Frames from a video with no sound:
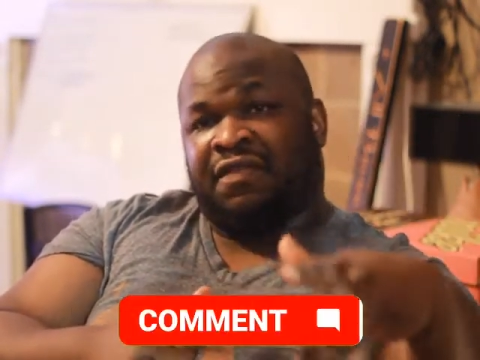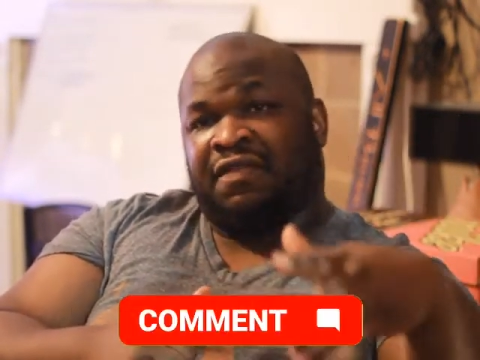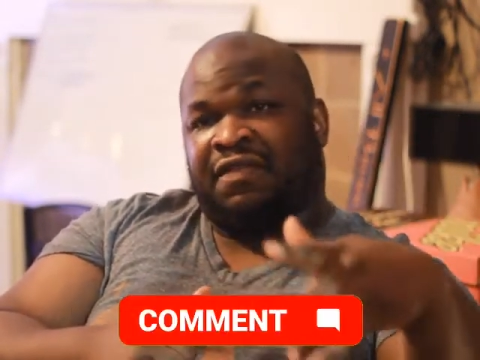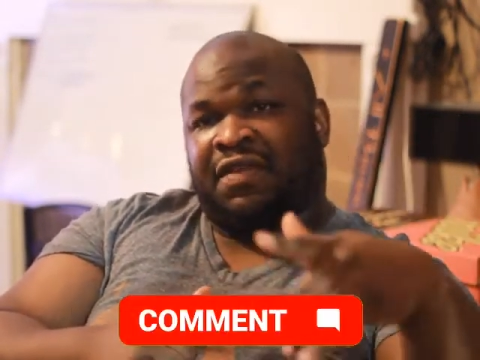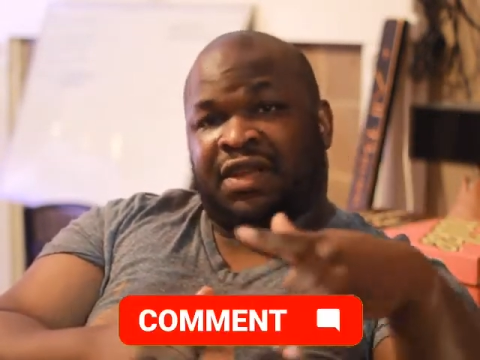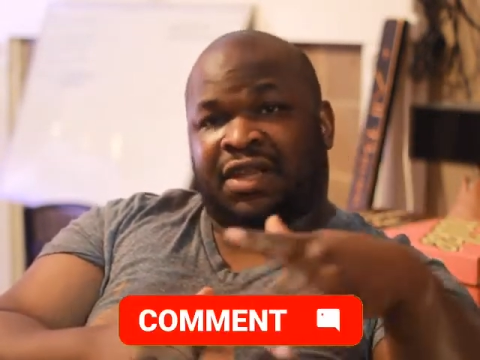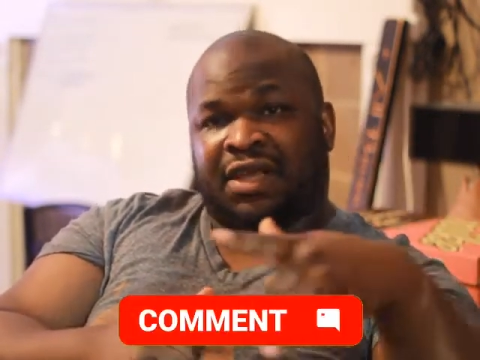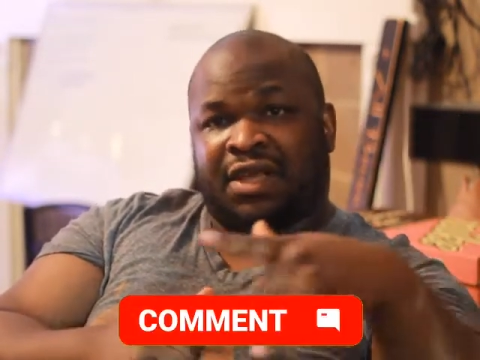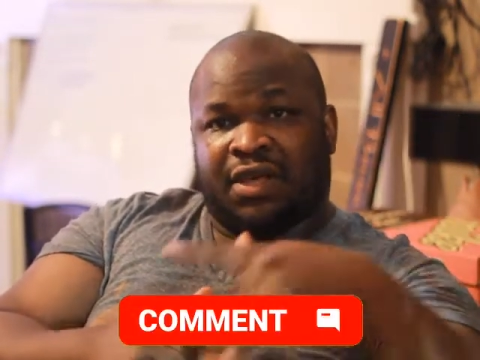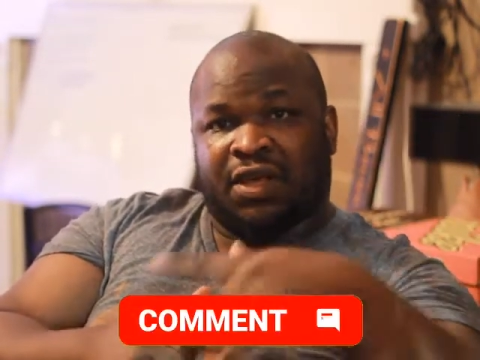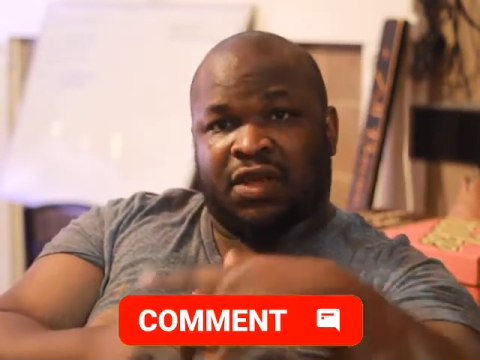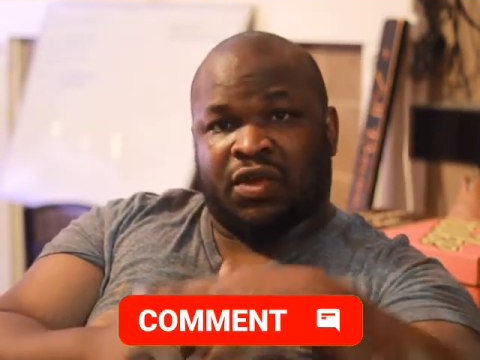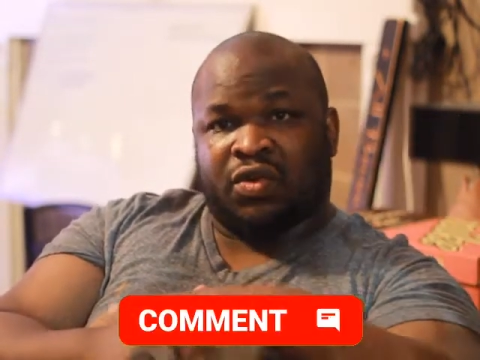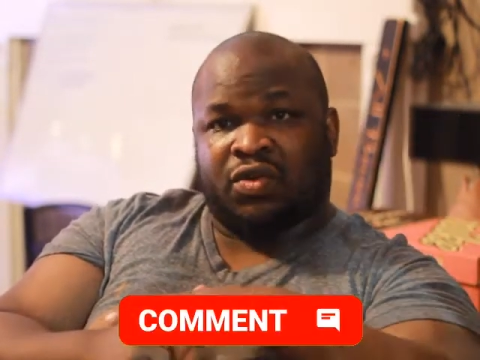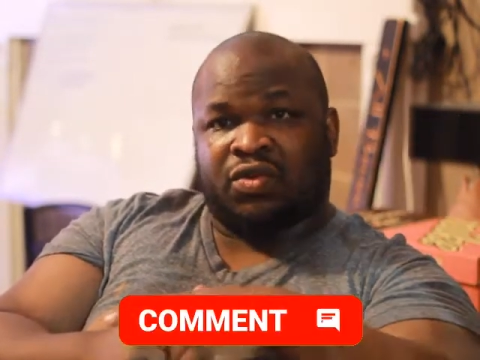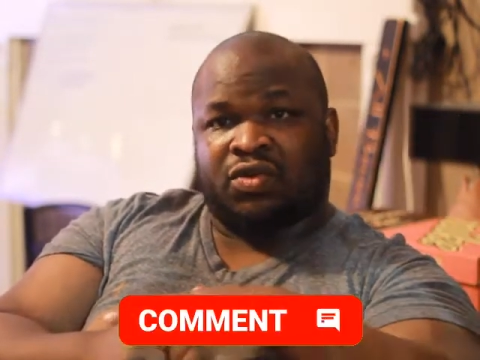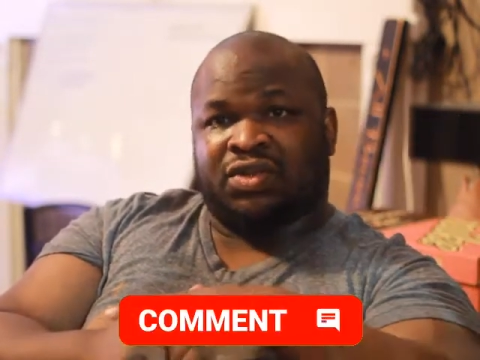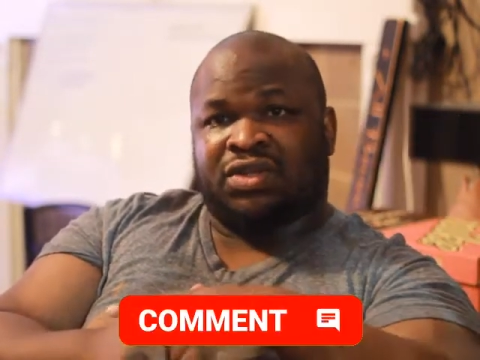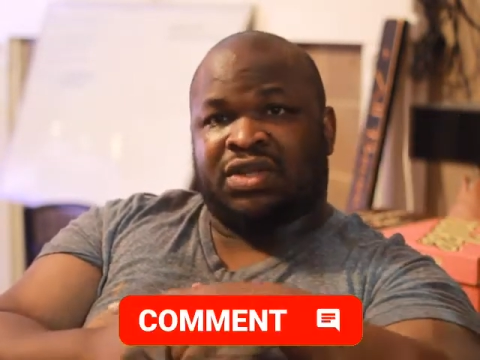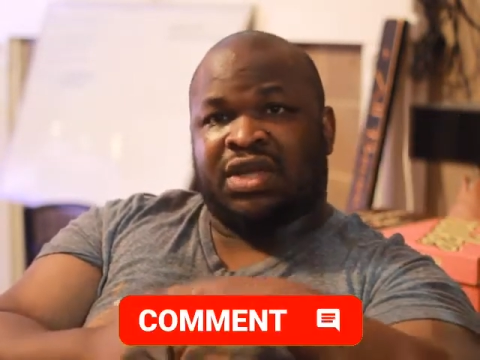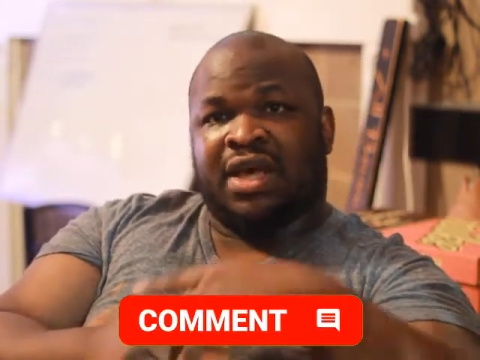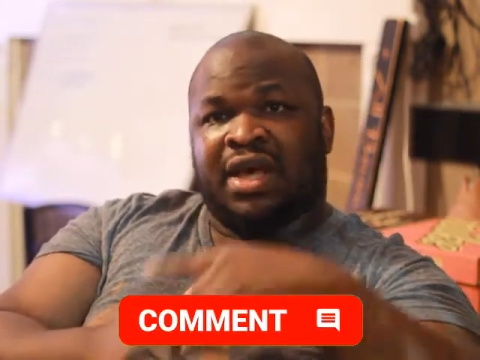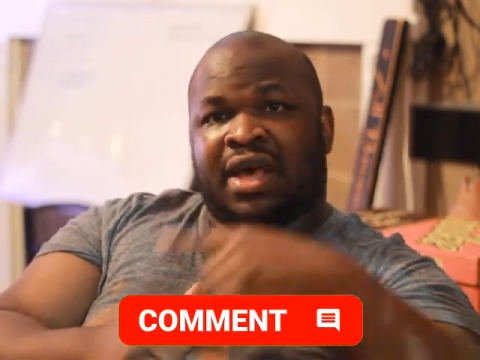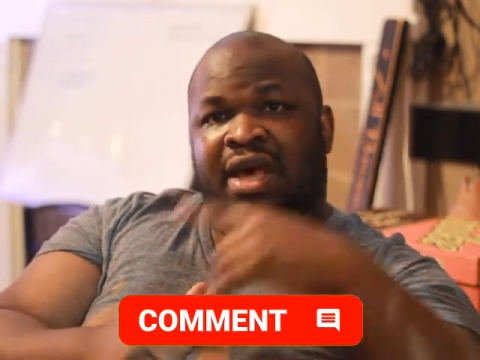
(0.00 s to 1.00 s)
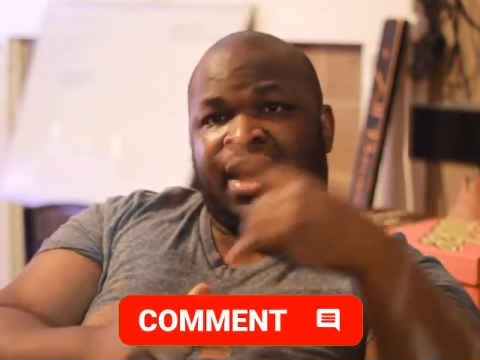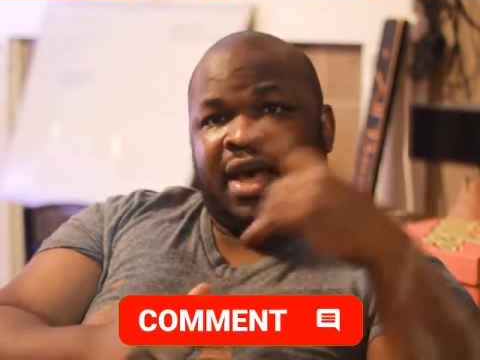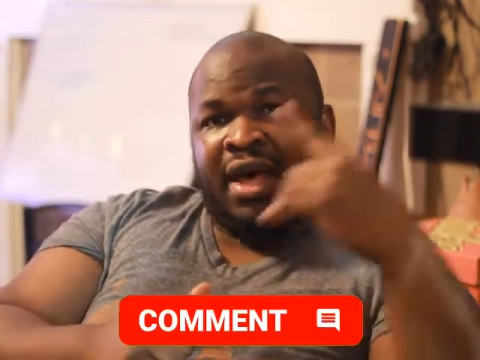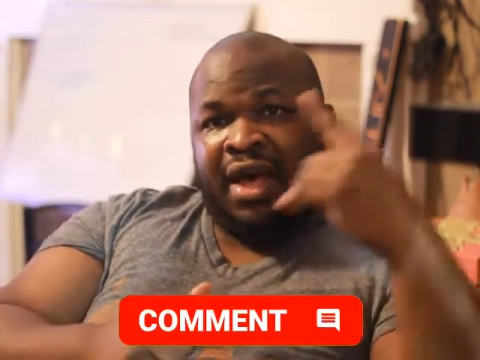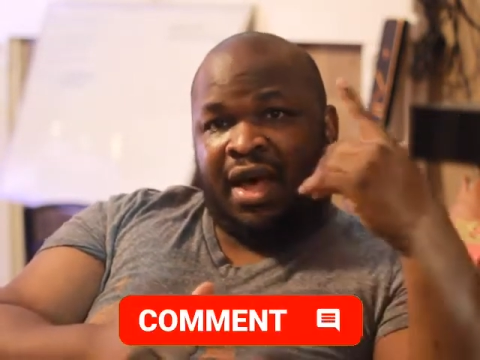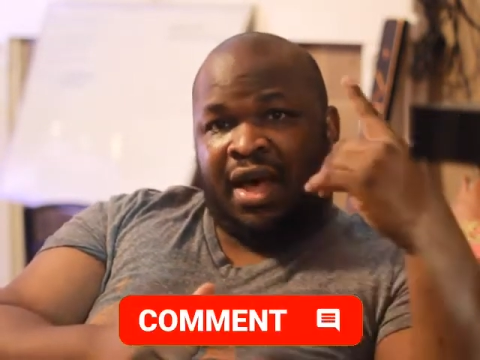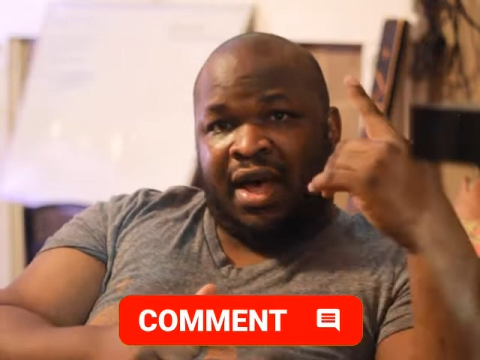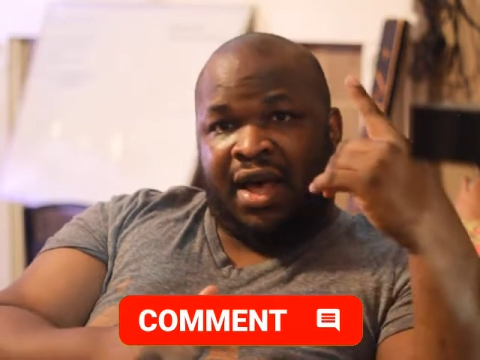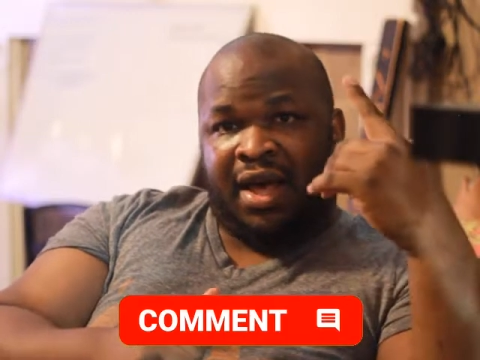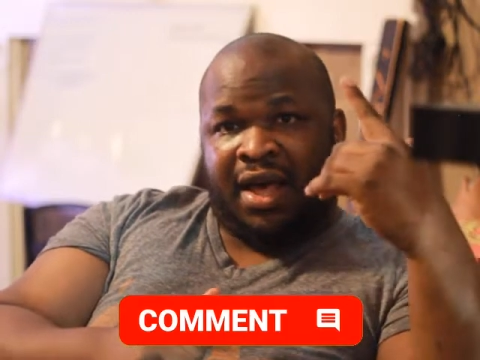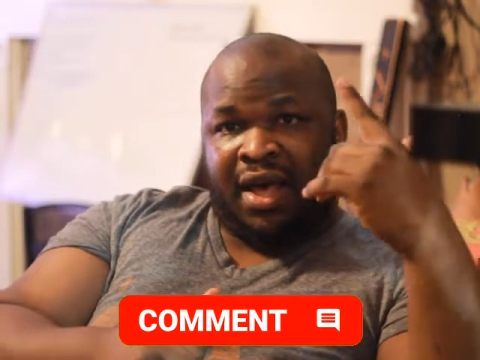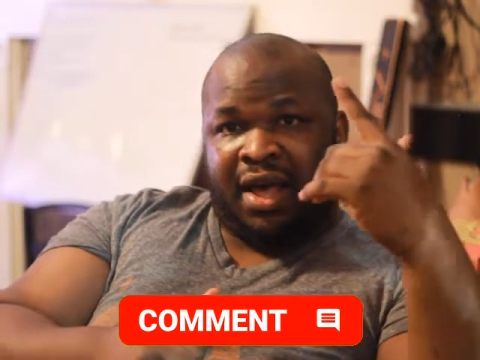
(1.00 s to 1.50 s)
videos,
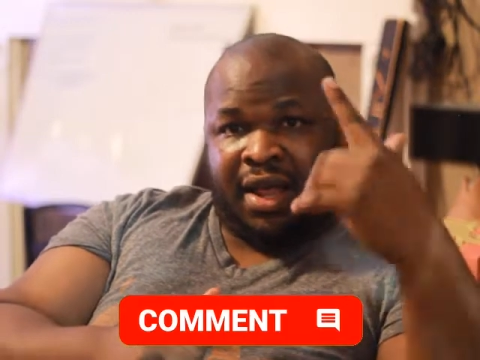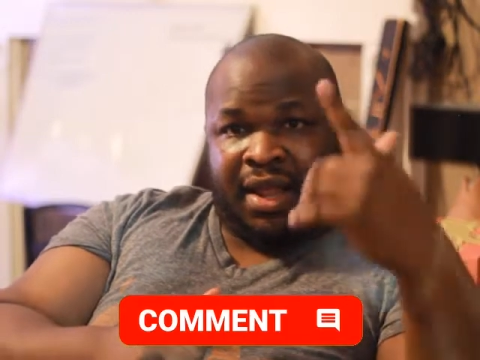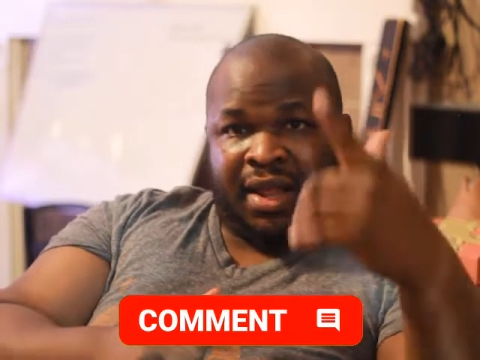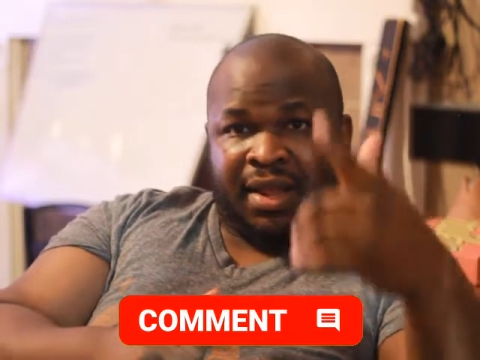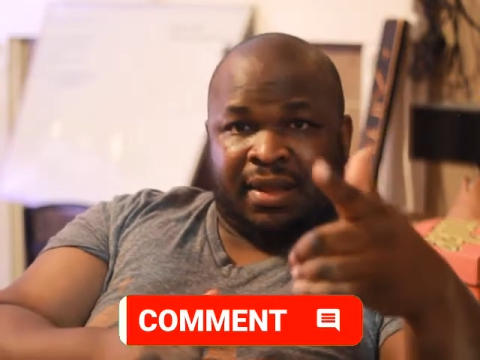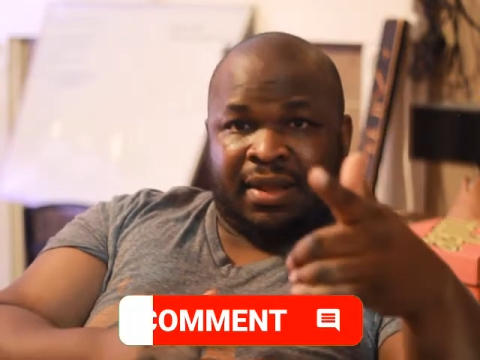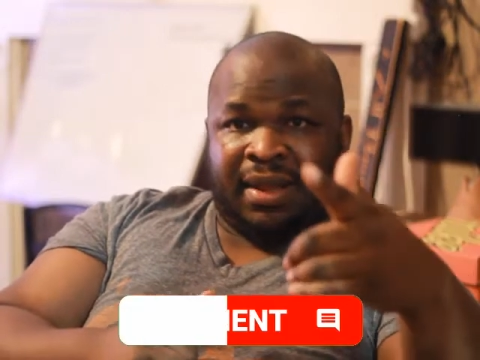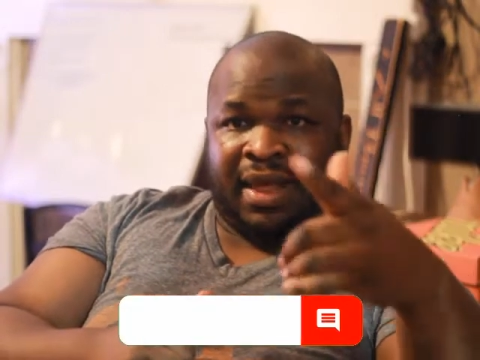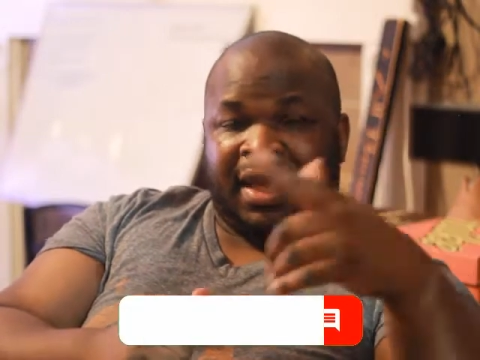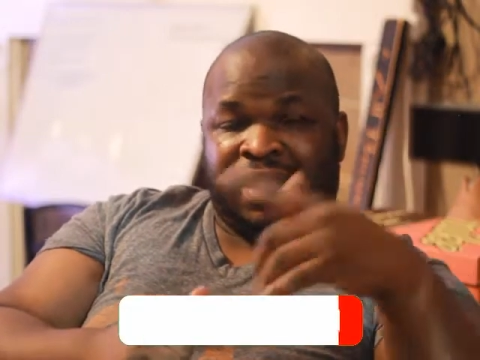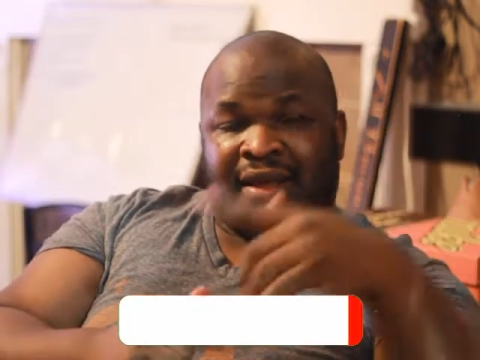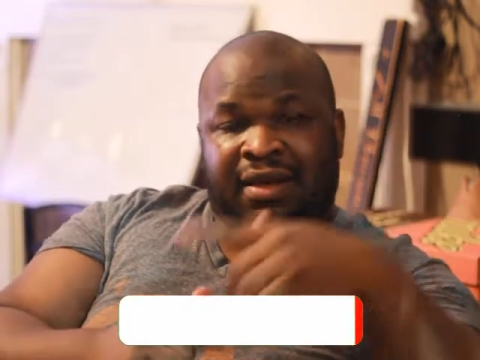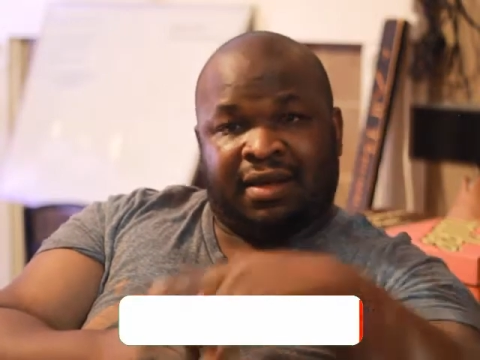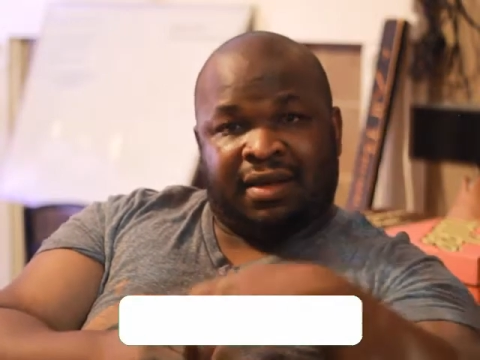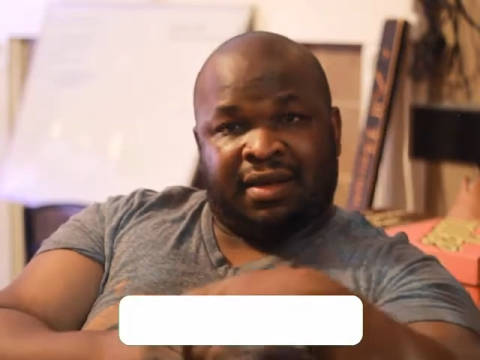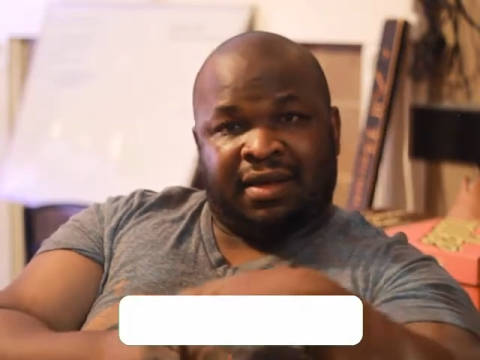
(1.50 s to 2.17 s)
uh, like,